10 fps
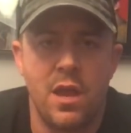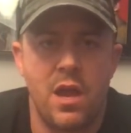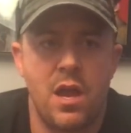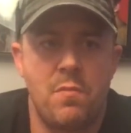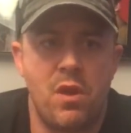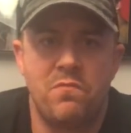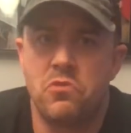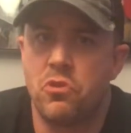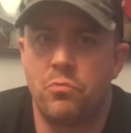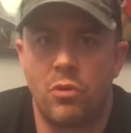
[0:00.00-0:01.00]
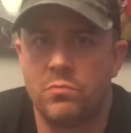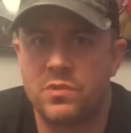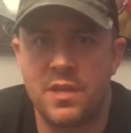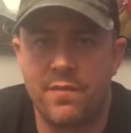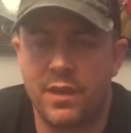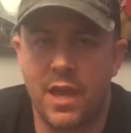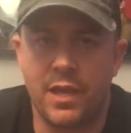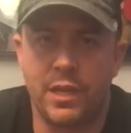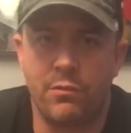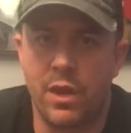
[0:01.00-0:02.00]
I have no problems
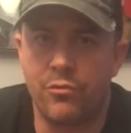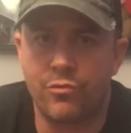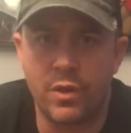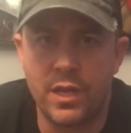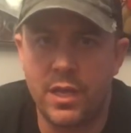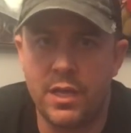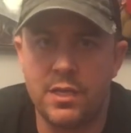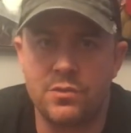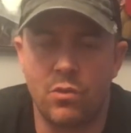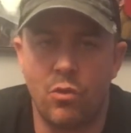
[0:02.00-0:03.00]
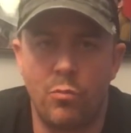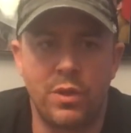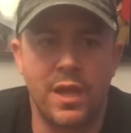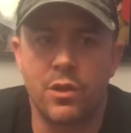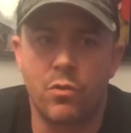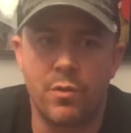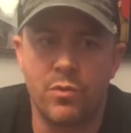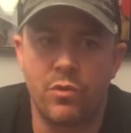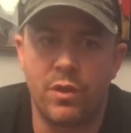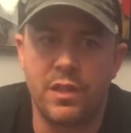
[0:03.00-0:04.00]
navigating around trees or play
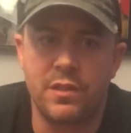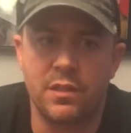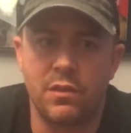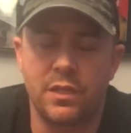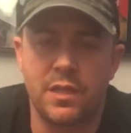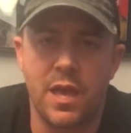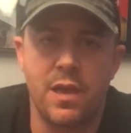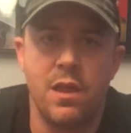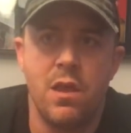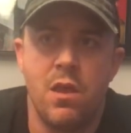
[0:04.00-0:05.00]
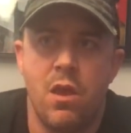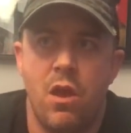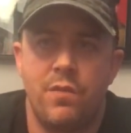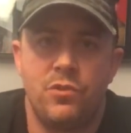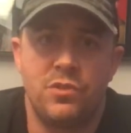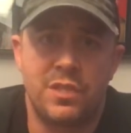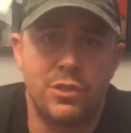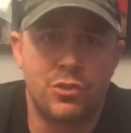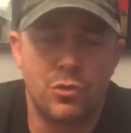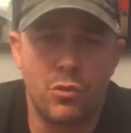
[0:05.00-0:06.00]
equipment or anything like that. I've used it
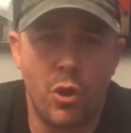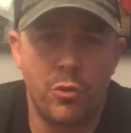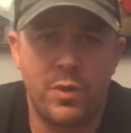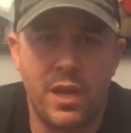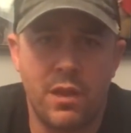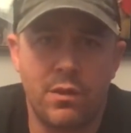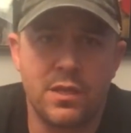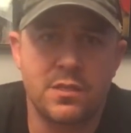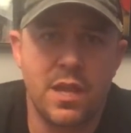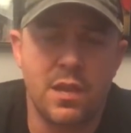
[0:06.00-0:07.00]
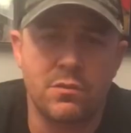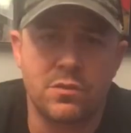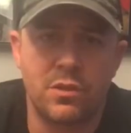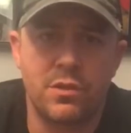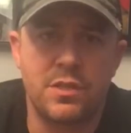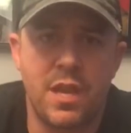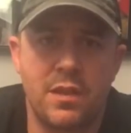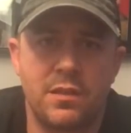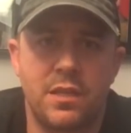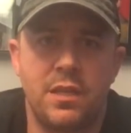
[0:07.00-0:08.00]
in 2 open areas now, so down
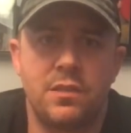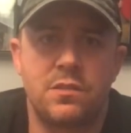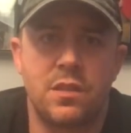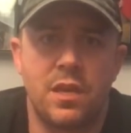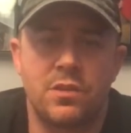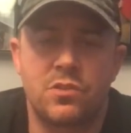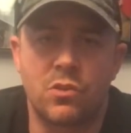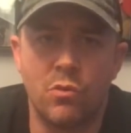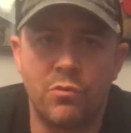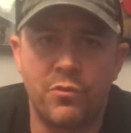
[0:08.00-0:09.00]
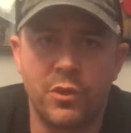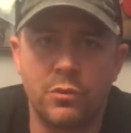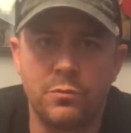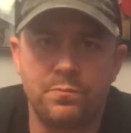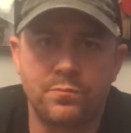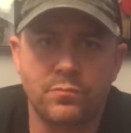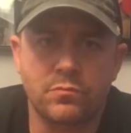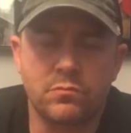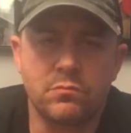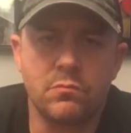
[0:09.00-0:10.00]
in the kids' school field,
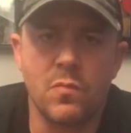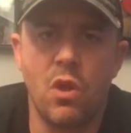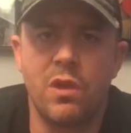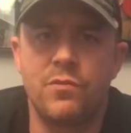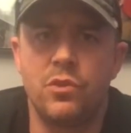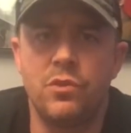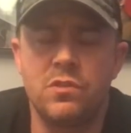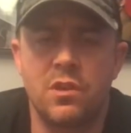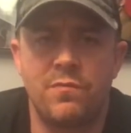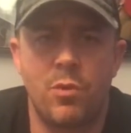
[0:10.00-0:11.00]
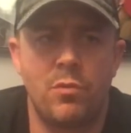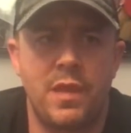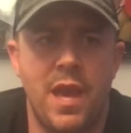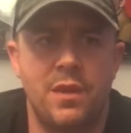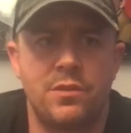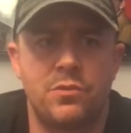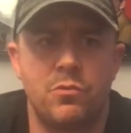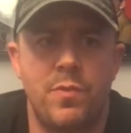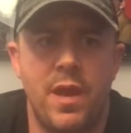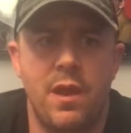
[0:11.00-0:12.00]
I've probably had it to
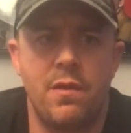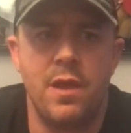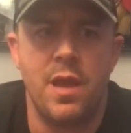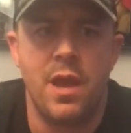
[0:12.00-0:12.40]
about